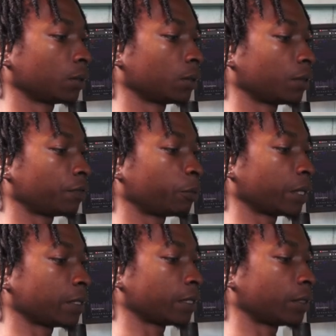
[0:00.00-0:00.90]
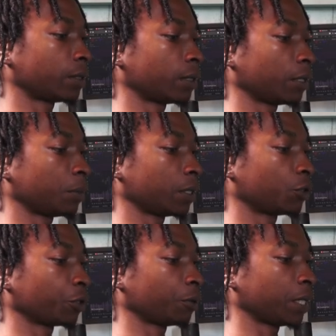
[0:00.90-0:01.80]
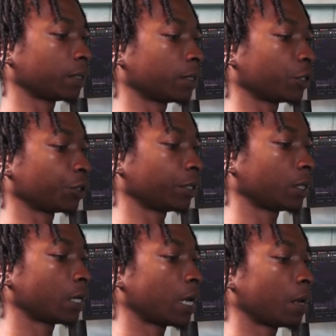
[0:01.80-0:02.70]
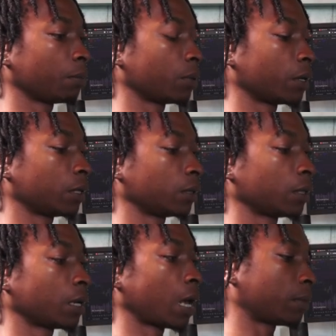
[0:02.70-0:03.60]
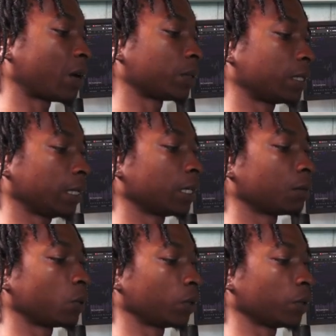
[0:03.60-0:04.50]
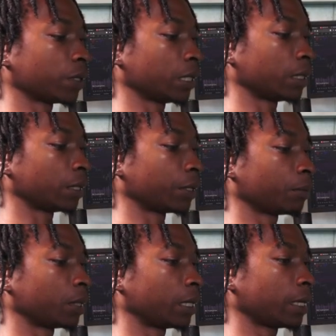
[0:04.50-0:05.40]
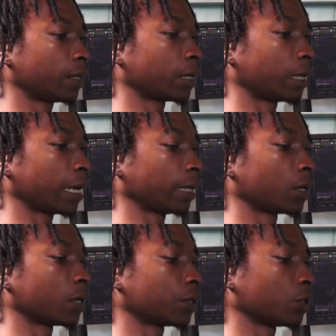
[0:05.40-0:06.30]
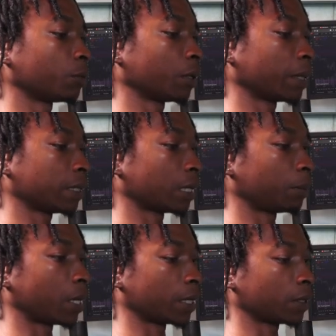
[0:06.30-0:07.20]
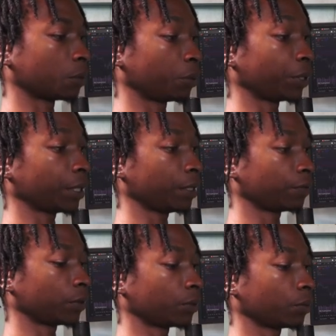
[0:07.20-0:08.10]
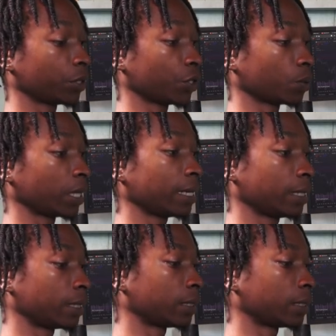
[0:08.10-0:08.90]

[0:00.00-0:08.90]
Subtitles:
if price didn't trigger me into the trade. But I was thinking about closing it there, but then I thought I can also bring my stop loss to break even, which is what I did.